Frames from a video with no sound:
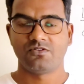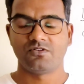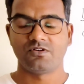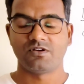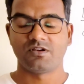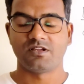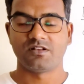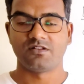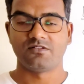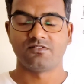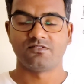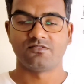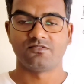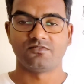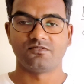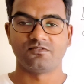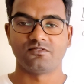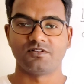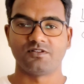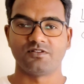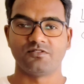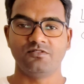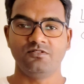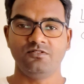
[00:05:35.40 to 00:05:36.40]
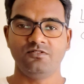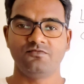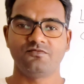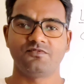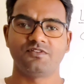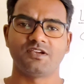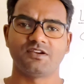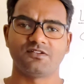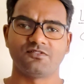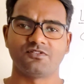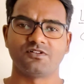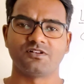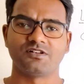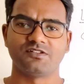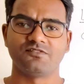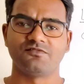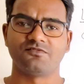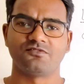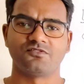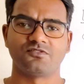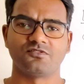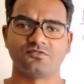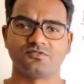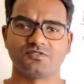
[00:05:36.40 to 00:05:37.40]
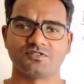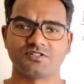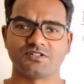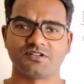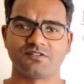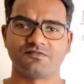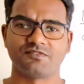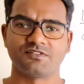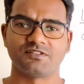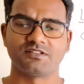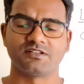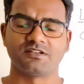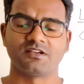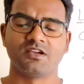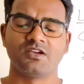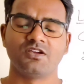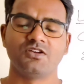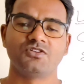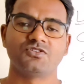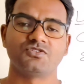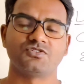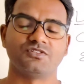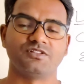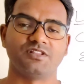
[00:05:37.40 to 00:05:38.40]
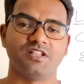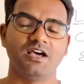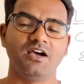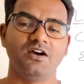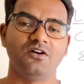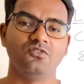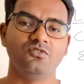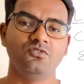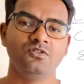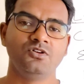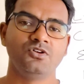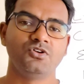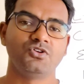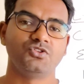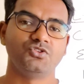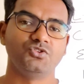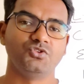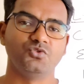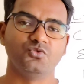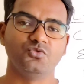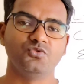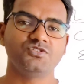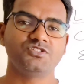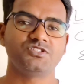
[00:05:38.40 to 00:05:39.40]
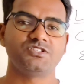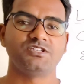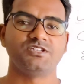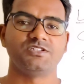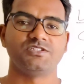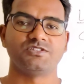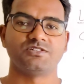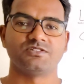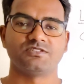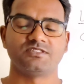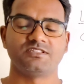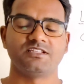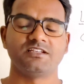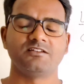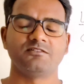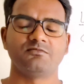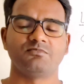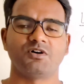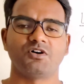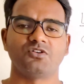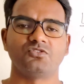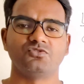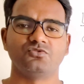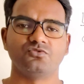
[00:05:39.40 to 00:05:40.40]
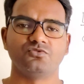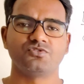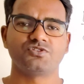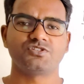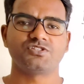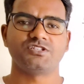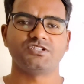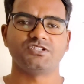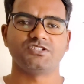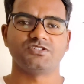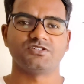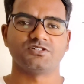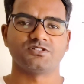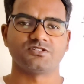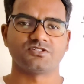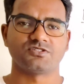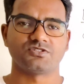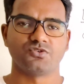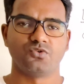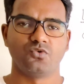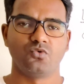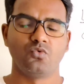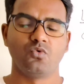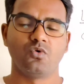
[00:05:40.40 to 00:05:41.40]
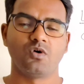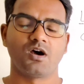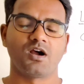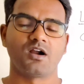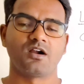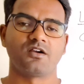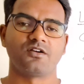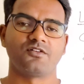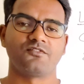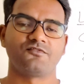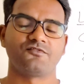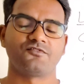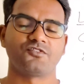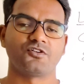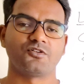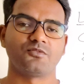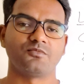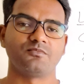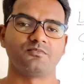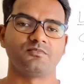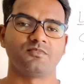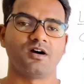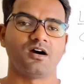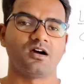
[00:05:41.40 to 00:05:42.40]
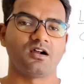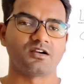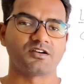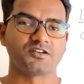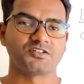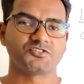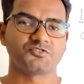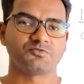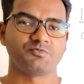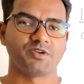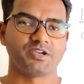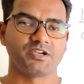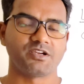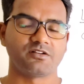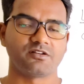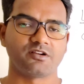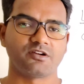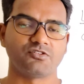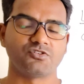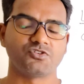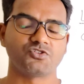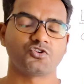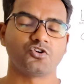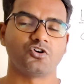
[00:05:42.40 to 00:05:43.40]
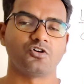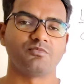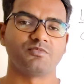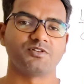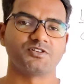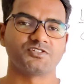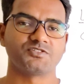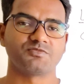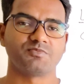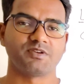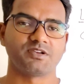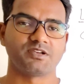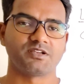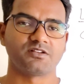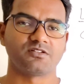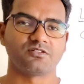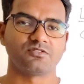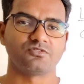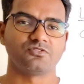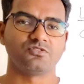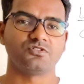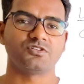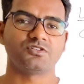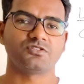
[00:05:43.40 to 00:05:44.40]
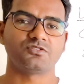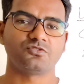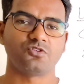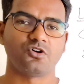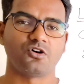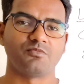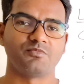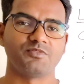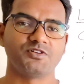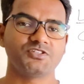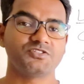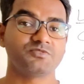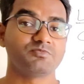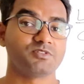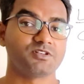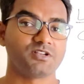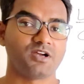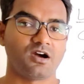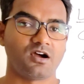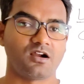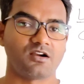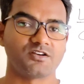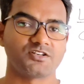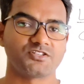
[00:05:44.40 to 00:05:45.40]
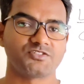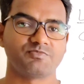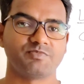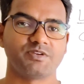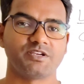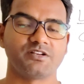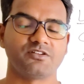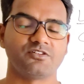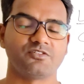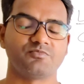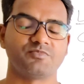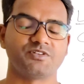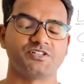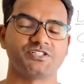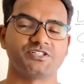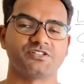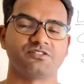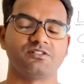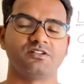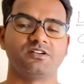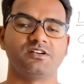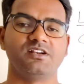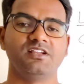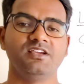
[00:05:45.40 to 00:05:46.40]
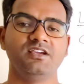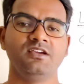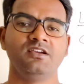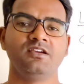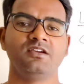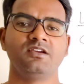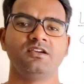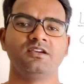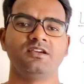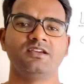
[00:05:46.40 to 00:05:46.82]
and we have already forgotten everything. So now those teachers, think about those teachers who are from arts background, commerce background, not commerce but arts background particularly,